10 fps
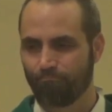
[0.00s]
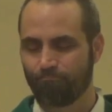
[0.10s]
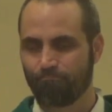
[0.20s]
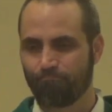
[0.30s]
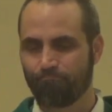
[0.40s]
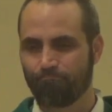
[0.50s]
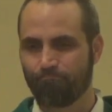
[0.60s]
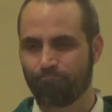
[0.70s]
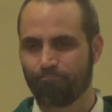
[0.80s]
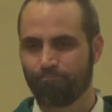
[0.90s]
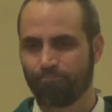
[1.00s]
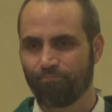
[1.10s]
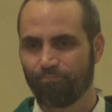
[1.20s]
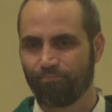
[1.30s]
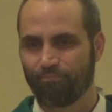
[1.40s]

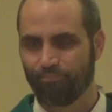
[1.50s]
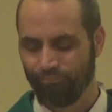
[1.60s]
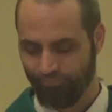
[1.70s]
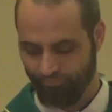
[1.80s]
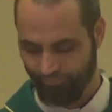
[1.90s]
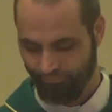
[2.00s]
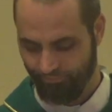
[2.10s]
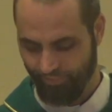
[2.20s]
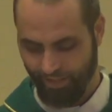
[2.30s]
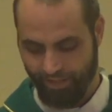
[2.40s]
No one is speaking in this clip.